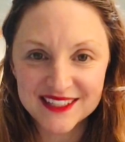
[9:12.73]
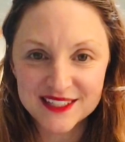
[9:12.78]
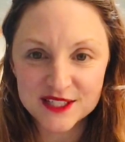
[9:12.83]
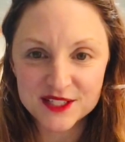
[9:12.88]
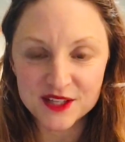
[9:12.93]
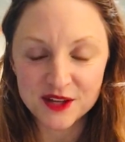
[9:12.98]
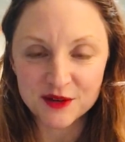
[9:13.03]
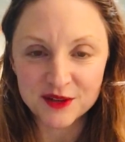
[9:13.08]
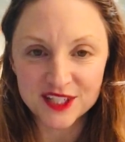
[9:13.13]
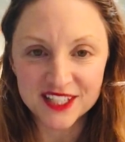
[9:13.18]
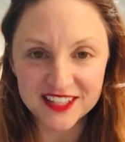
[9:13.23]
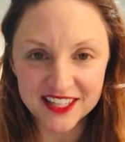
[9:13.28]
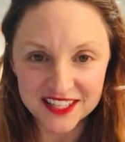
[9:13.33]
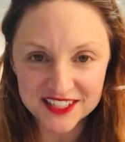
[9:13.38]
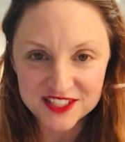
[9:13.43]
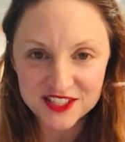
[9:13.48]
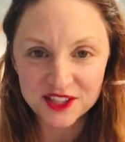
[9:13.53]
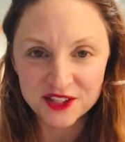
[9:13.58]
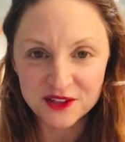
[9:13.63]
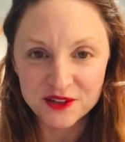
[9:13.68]
So good luck
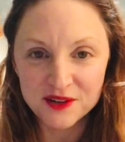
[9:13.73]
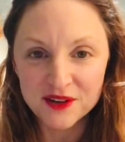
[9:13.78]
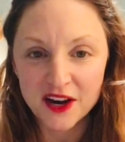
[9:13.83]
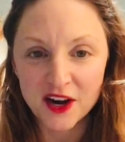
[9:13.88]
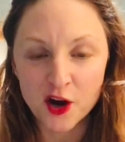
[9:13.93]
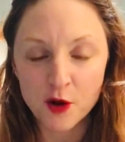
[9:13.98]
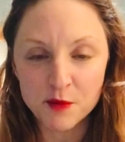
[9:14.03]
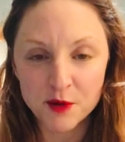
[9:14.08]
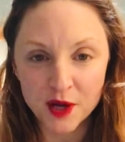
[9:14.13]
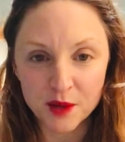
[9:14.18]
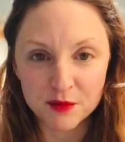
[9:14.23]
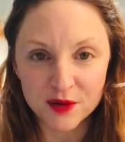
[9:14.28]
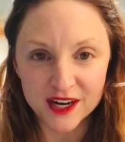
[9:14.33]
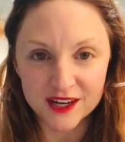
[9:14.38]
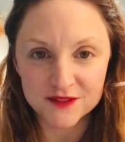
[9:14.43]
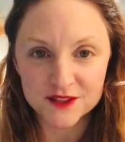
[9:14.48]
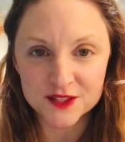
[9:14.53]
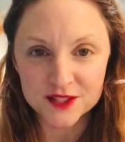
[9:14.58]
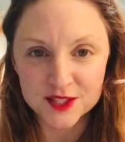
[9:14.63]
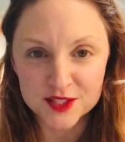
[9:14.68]
to you. I hope you had
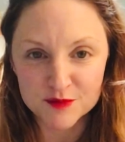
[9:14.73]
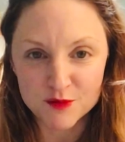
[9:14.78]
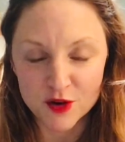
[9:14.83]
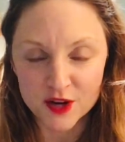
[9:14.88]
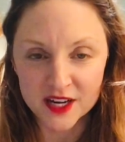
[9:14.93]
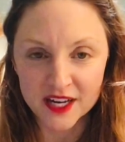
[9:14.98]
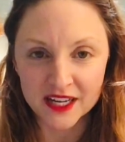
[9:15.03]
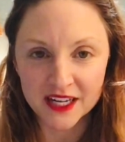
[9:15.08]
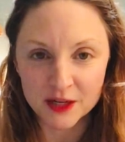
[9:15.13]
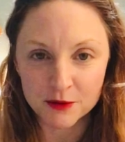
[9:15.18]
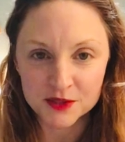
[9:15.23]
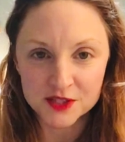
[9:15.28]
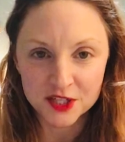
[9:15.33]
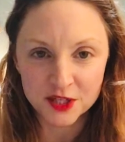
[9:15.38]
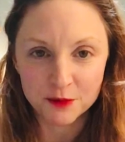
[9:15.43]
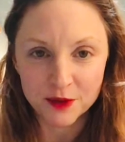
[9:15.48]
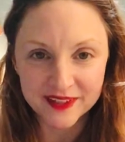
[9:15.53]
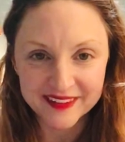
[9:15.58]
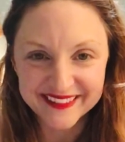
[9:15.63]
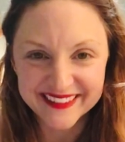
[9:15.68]
breakfast this morning and it was a
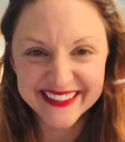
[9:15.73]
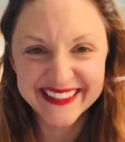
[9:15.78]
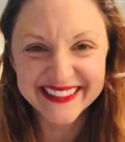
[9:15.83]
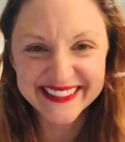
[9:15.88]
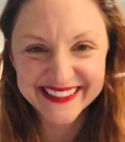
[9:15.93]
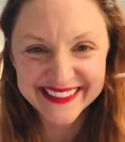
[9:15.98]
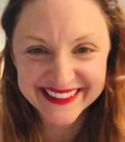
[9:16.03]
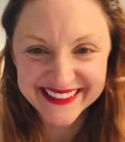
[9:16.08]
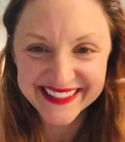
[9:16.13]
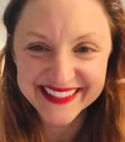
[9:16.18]
good one.